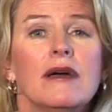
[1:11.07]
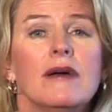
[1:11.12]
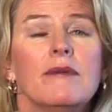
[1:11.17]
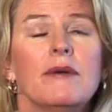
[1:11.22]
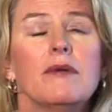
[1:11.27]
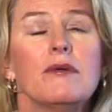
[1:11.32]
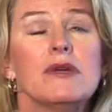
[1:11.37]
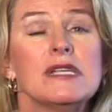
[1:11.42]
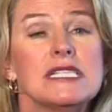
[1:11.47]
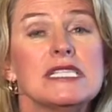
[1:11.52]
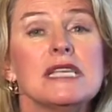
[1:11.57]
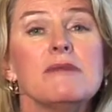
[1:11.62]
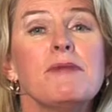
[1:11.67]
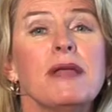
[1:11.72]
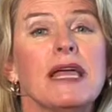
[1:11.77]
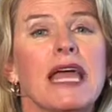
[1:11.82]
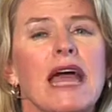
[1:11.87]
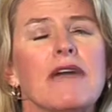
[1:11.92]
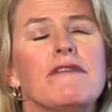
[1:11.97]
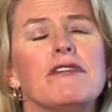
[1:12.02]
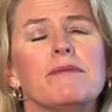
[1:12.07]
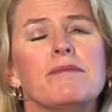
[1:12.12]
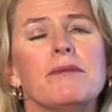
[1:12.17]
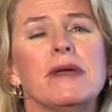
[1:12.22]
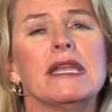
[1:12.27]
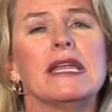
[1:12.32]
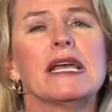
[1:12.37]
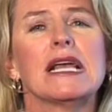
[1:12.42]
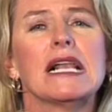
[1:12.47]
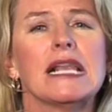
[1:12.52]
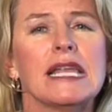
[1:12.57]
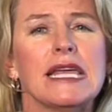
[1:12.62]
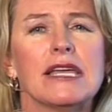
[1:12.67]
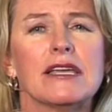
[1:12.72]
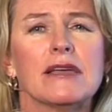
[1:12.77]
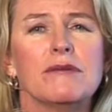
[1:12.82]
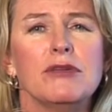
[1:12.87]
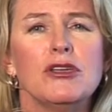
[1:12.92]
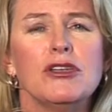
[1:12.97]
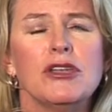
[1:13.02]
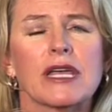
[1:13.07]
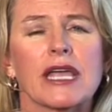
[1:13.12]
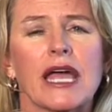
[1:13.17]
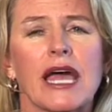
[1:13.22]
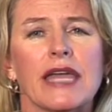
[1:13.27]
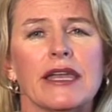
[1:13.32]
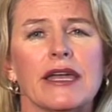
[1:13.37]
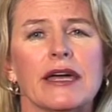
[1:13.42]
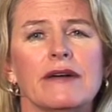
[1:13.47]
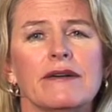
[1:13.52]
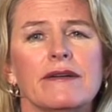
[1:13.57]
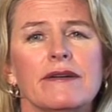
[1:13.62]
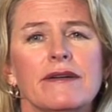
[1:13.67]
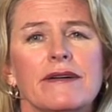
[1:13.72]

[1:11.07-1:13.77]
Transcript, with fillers: but we simply haven't been a clear communicator.